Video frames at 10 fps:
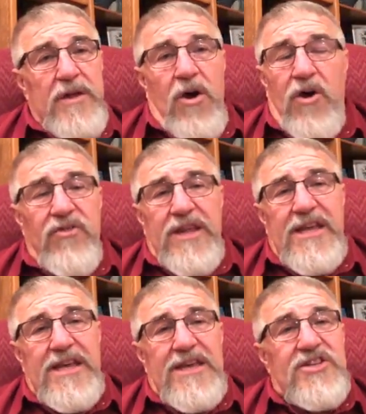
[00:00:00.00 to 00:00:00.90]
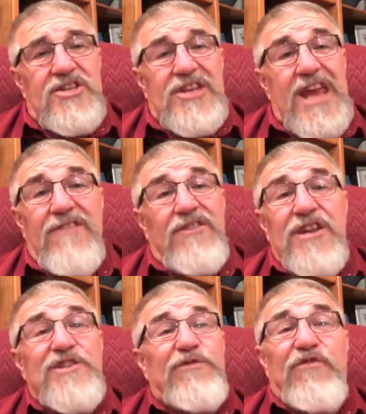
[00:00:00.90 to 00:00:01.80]
all that he has saved
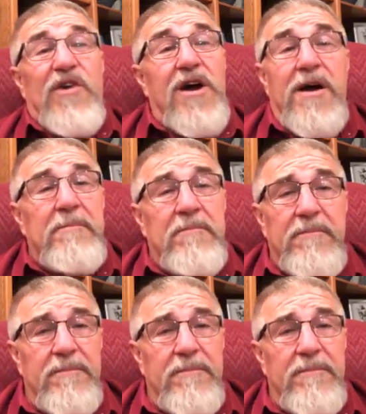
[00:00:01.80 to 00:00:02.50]
us from,